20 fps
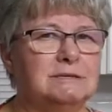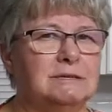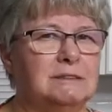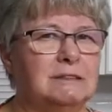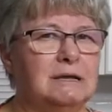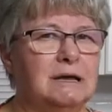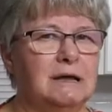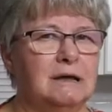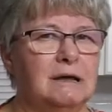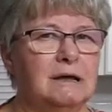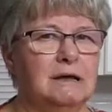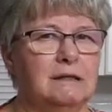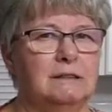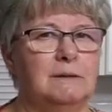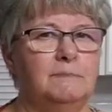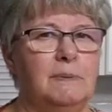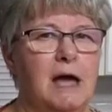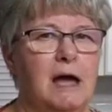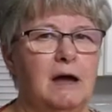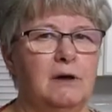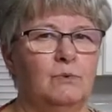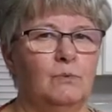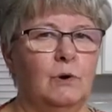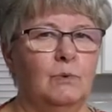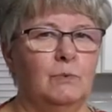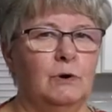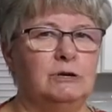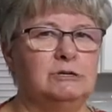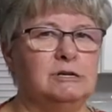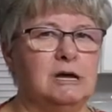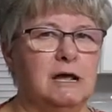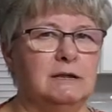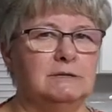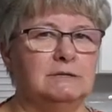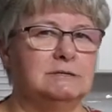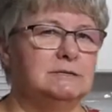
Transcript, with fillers: in the, in the pan when we're done.